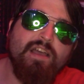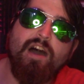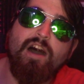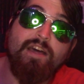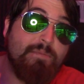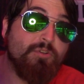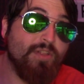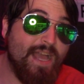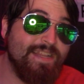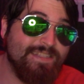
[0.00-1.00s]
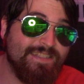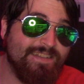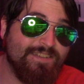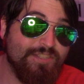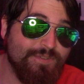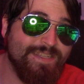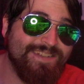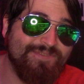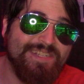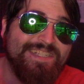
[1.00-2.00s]
Uh, I'm glad he's in a
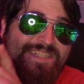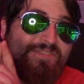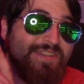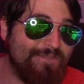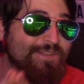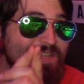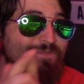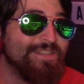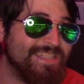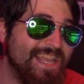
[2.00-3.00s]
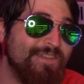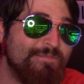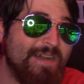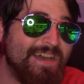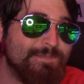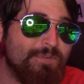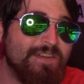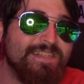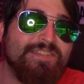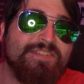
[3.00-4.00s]
union, which definitely would save him on this
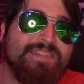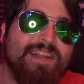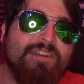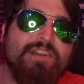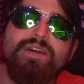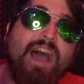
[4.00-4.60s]
particular scenario.